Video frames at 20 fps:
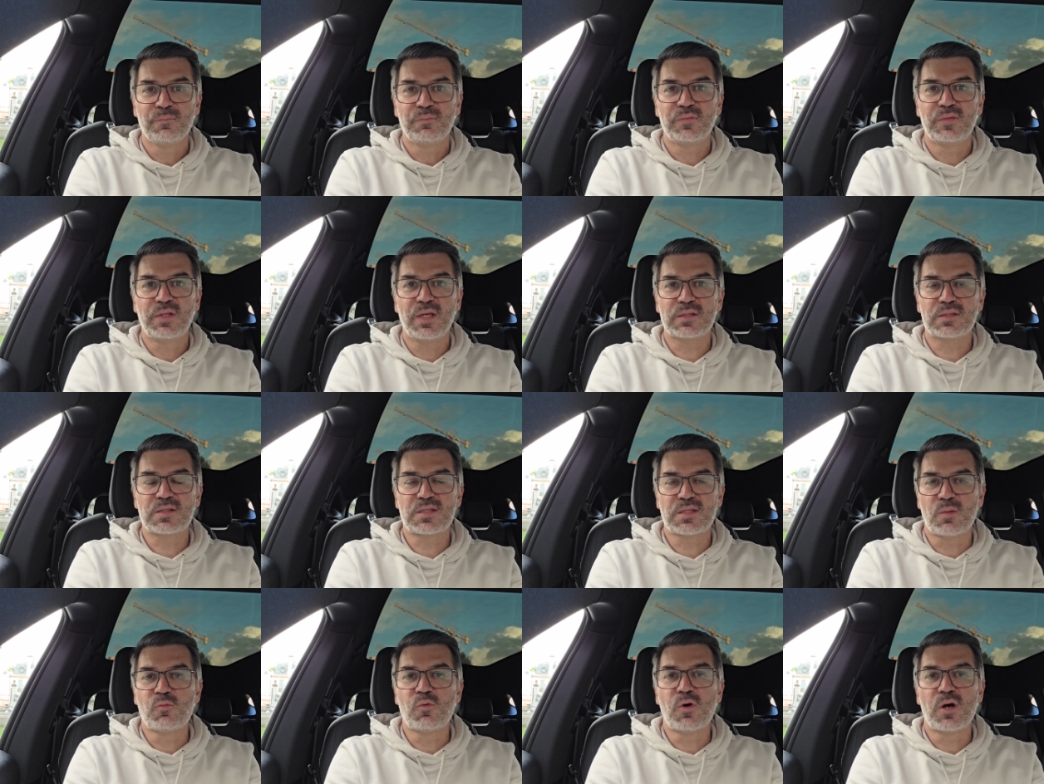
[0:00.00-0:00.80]
that
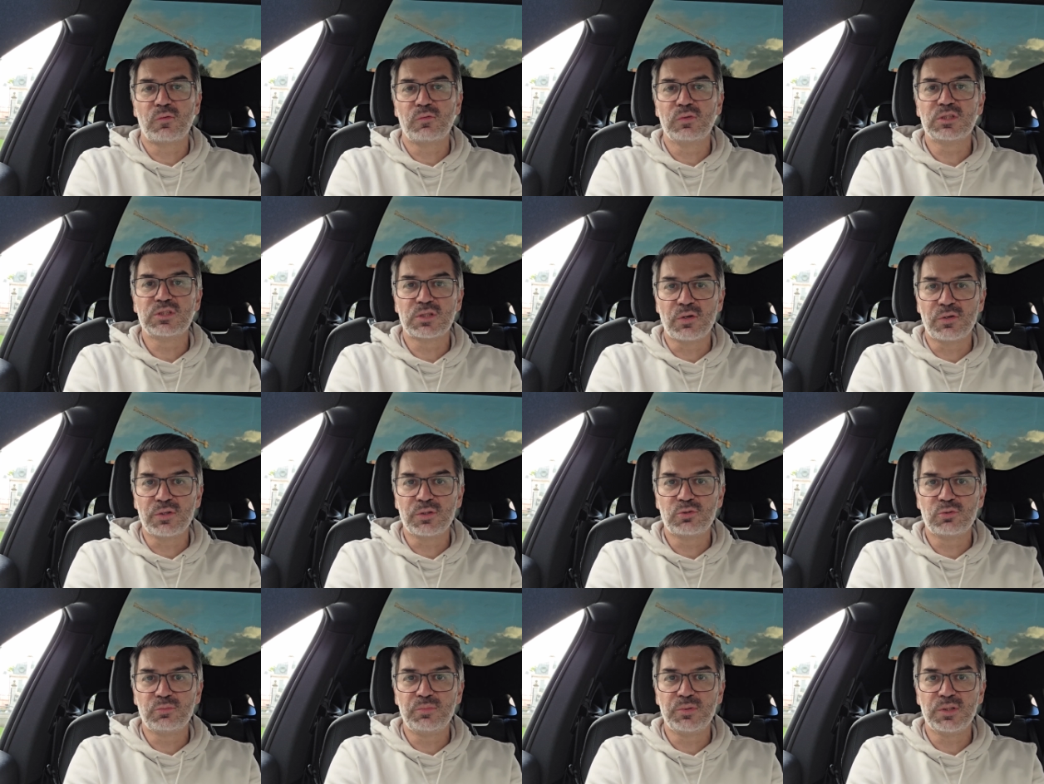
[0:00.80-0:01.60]
someone is going
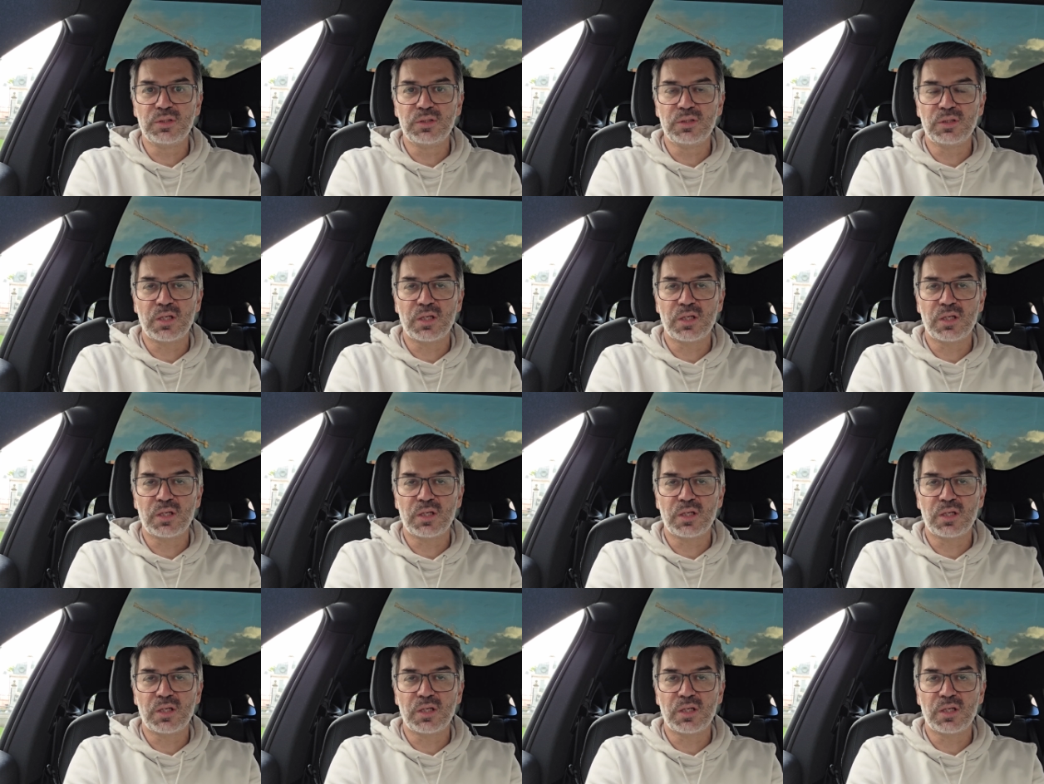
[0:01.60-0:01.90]
to be